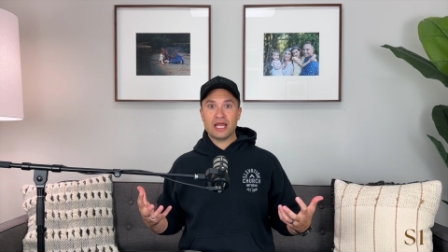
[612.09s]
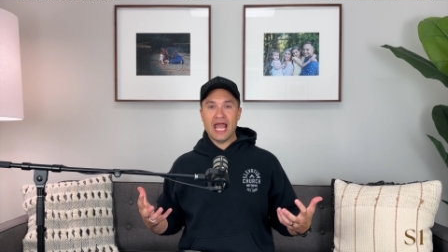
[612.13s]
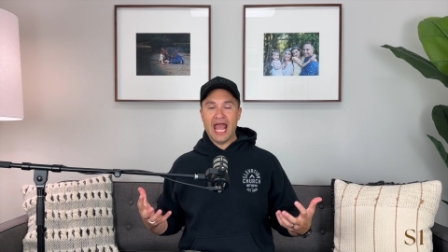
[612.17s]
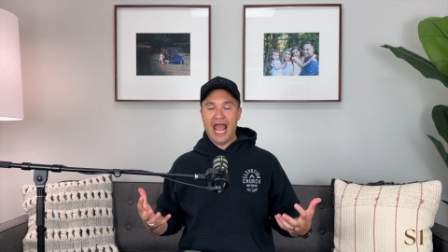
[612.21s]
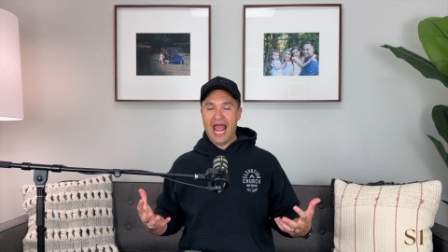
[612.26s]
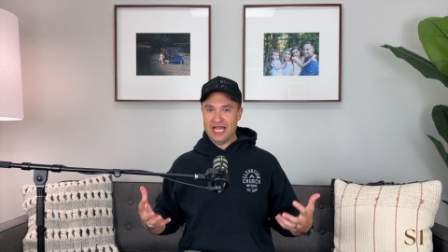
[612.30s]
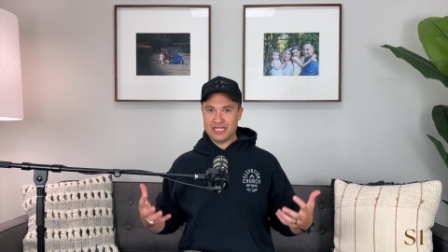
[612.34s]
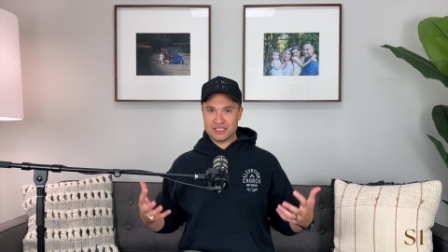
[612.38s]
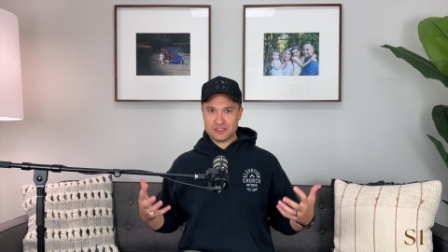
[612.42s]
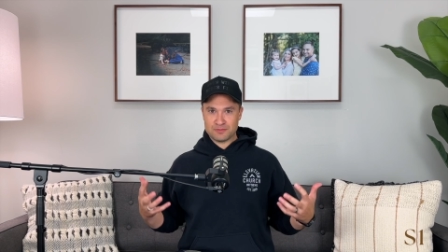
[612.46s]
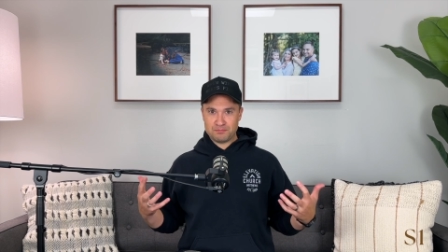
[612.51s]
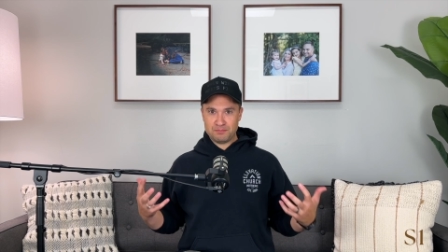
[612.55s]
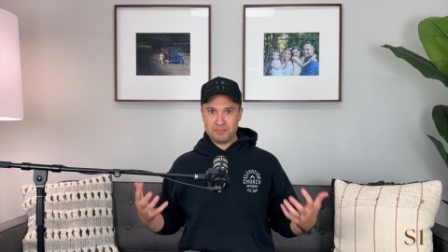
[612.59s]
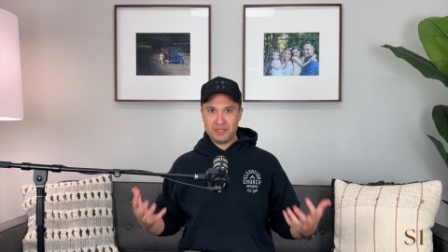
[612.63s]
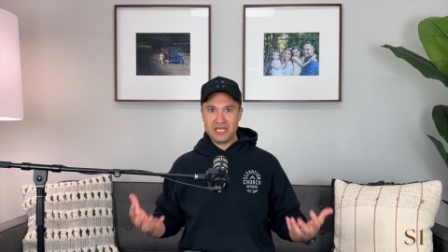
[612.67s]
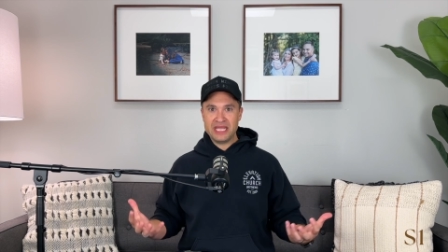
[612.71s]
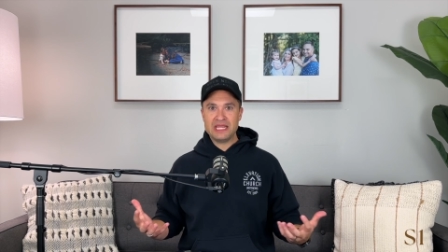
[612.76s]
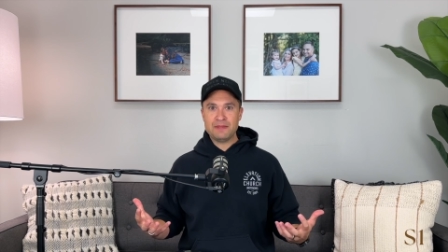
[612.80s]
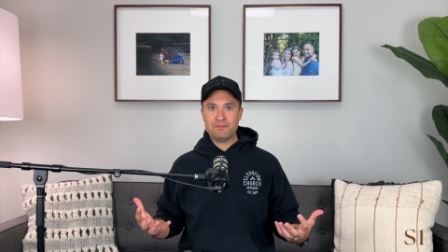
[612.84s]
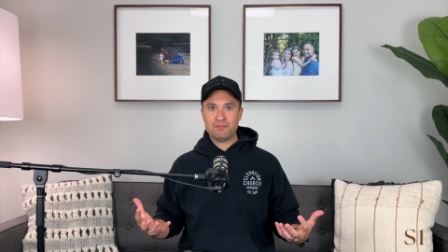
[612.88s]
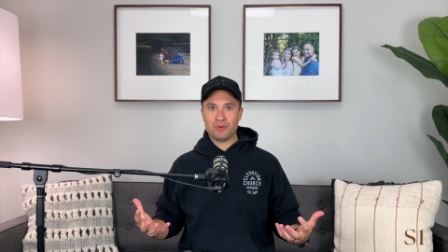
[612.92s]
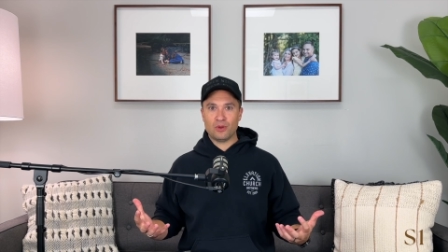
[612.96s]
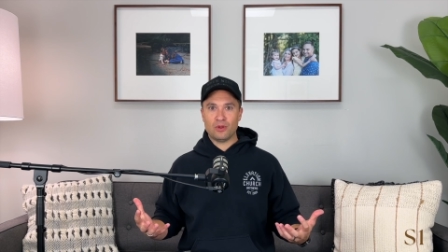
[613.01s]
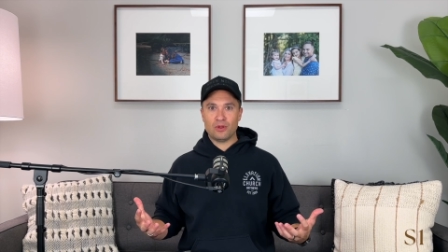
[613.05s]
as
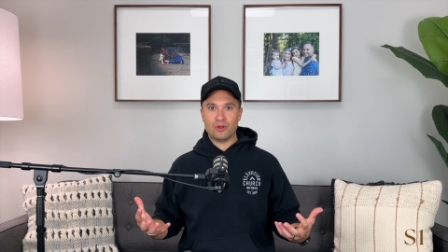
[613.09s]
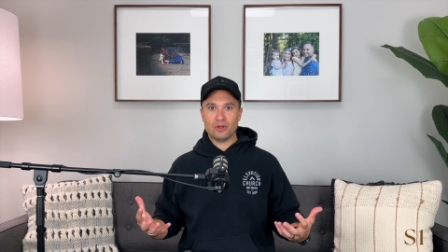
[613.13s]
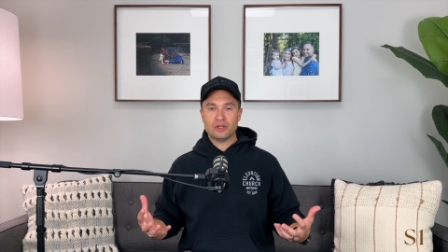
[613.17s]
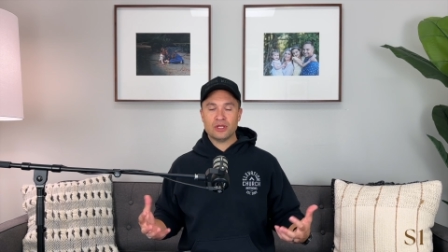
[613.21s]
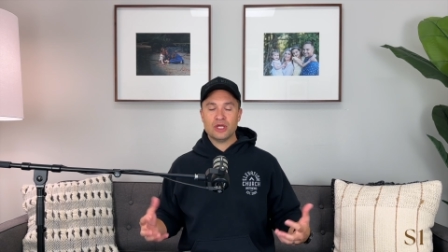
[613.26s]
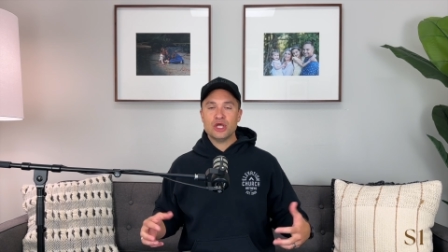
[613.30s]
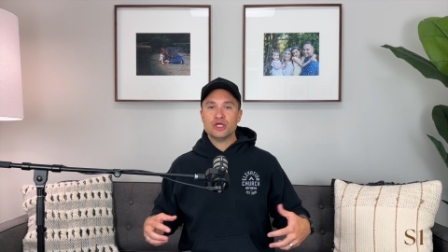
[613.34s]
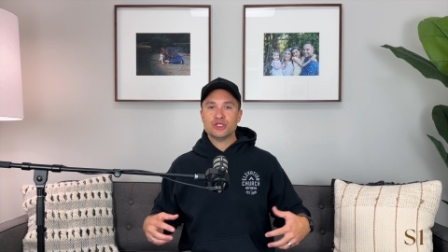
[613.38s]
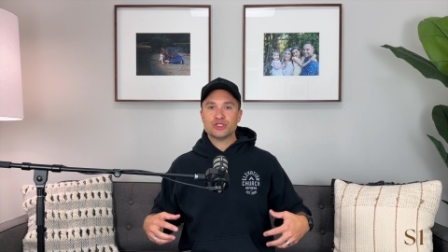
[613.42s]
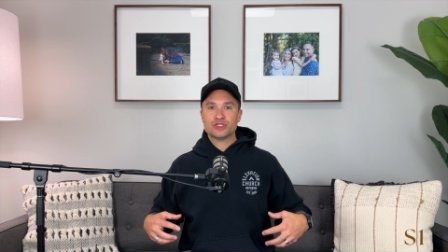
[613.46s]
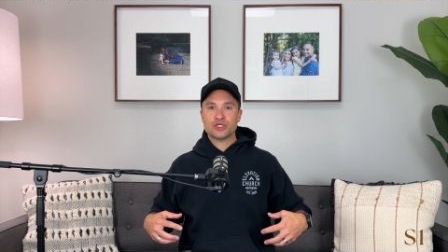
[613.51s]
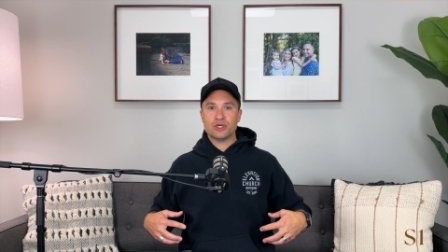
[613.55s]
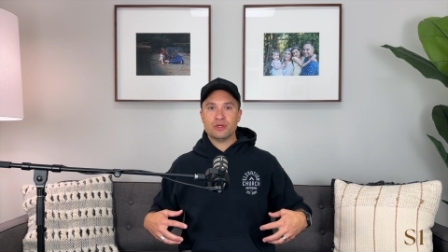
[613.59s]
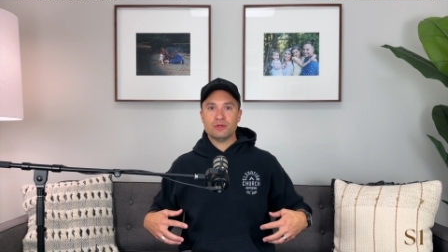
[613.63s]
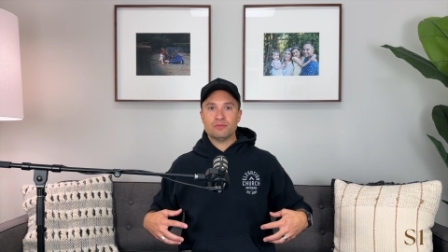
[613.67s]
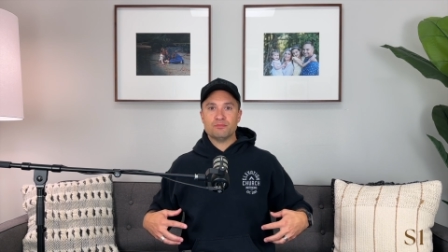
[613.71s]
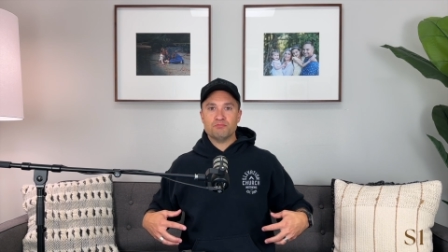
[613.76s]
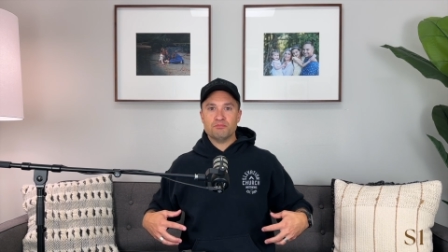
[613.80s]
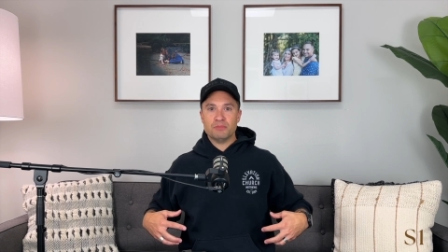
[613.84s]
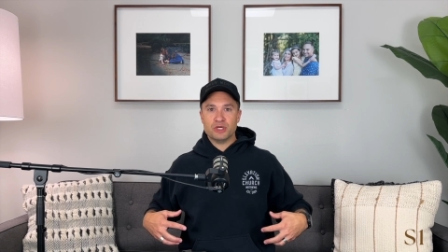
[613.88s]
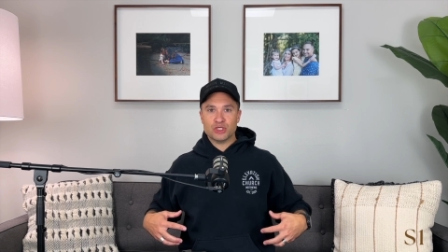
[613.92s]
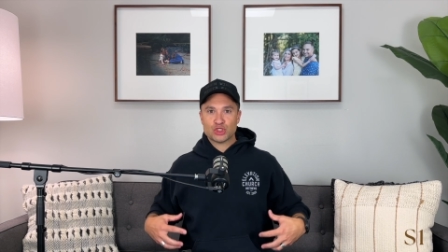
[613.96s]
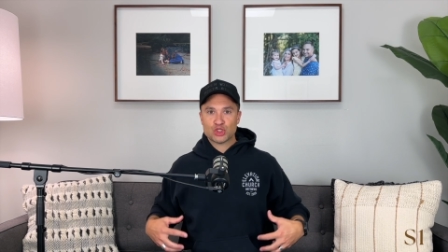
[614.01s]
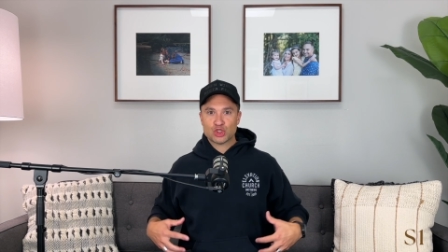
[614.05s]
people, to
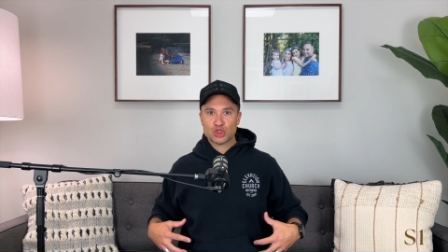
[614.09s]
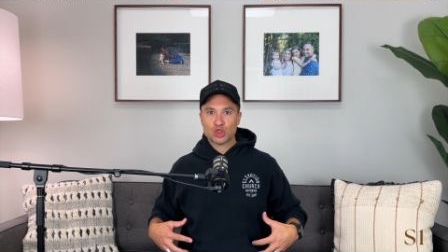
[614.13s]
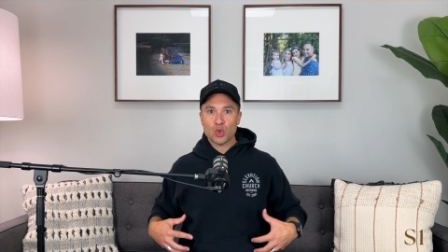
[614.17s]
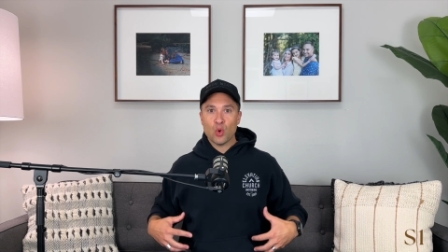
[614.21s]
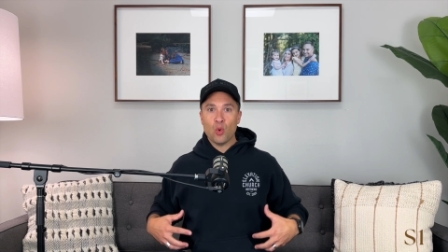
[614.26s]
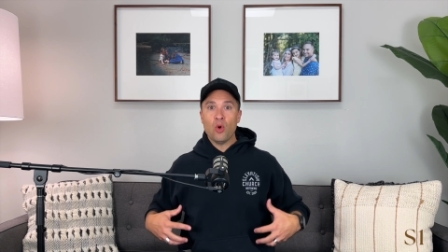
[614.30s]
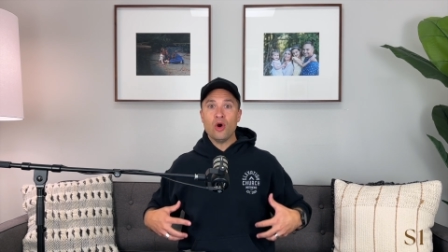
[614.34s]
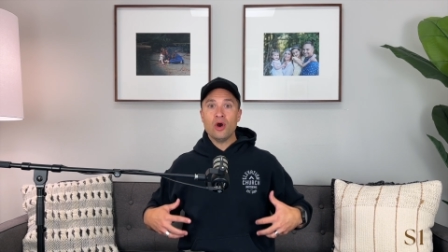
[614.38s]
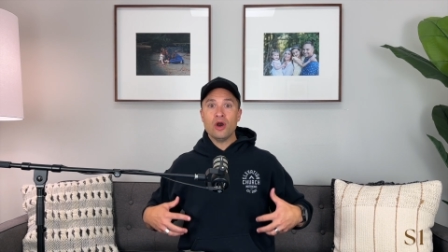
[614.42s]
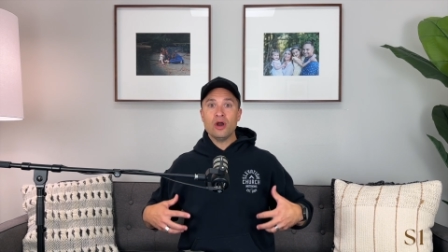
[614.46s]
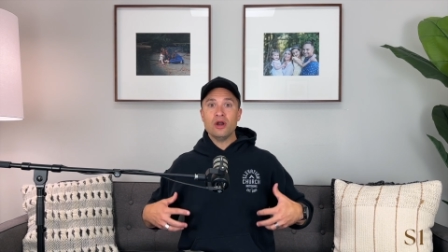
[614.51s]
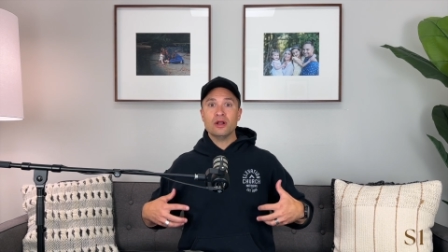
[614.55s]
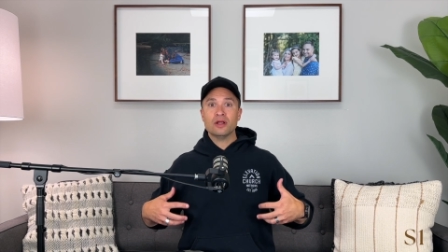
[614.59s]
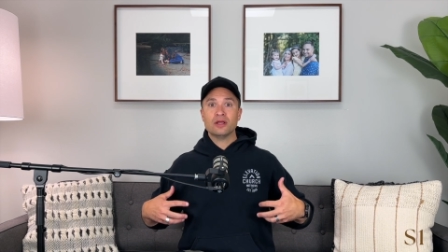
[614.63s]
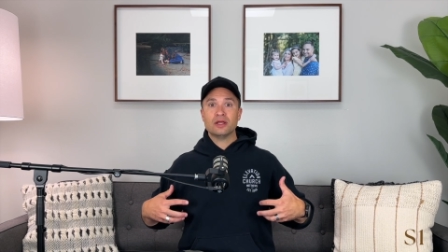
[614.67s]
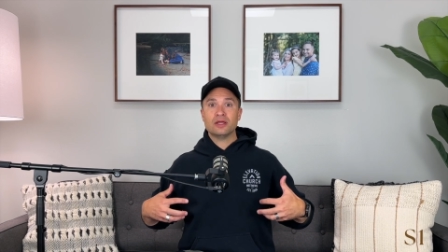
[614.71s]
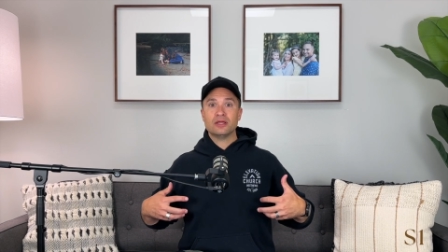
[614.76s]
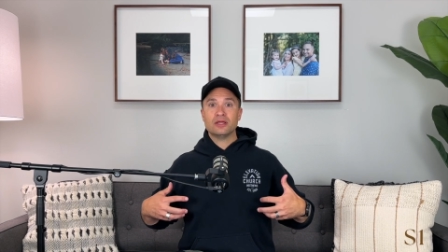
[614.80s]
mature